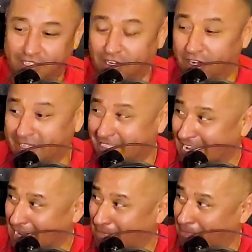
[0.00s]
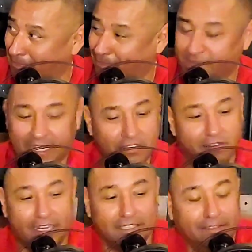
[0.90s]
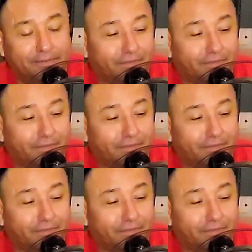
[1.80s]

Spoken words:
To look the same, that's crazy.